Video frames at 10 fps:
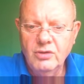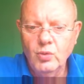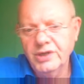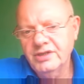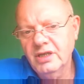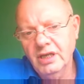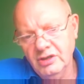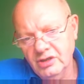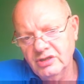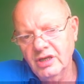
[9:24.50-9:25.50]
once again, it
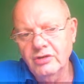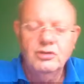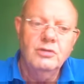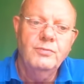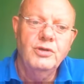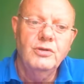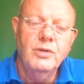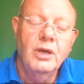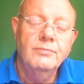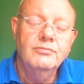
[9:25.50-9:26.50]
just goes to
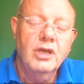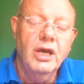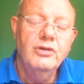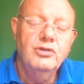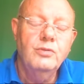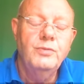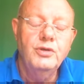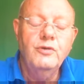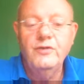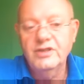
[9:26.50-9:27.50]

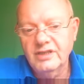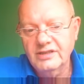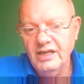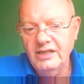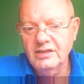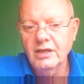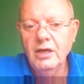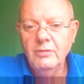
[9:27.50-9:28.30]
prove the success